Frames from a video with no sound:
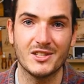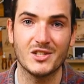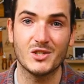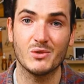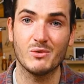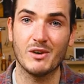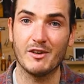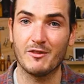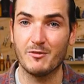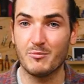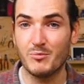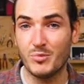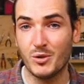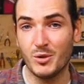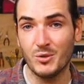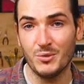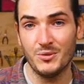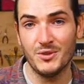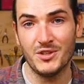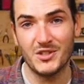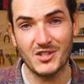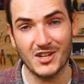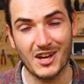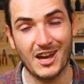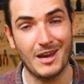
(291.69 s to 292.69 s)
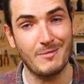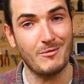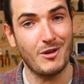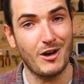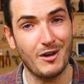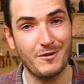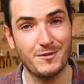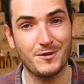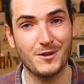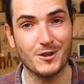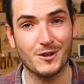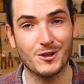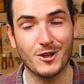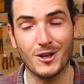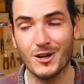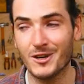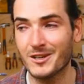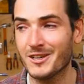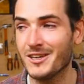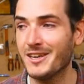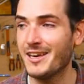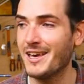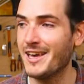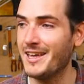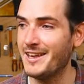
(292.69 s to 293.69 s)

So we've pulled the time off the clock,